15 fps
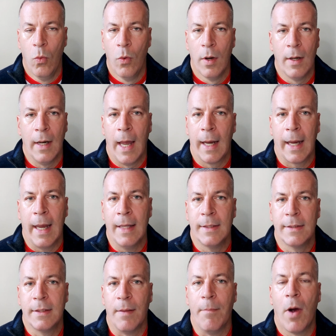but like
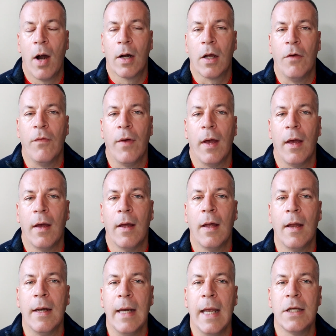it's the mark of a
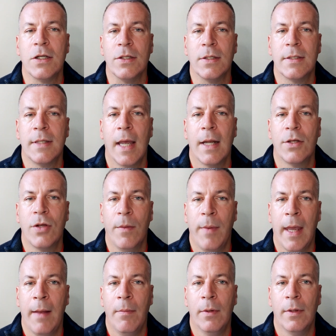nation state to
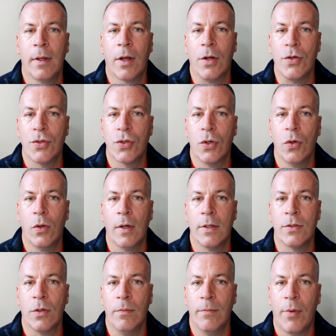be able to control
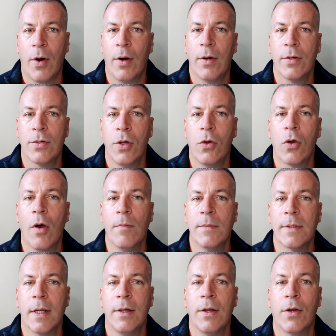its own borders. Who comes
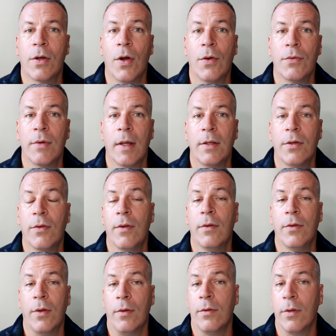into your country, to
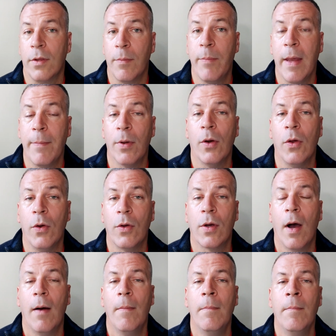the people who
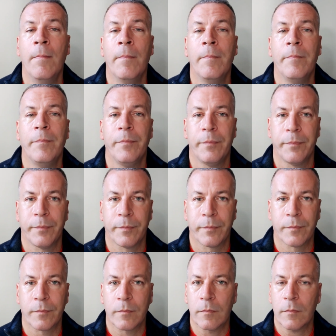come.
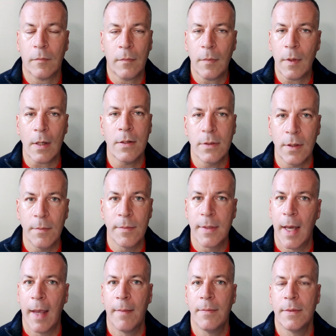
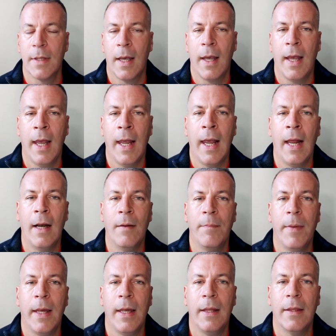Sometimes it'll
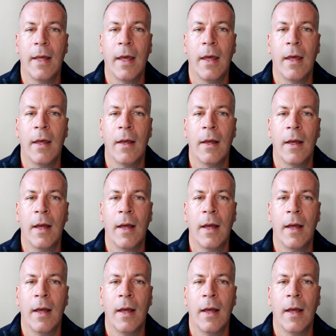be the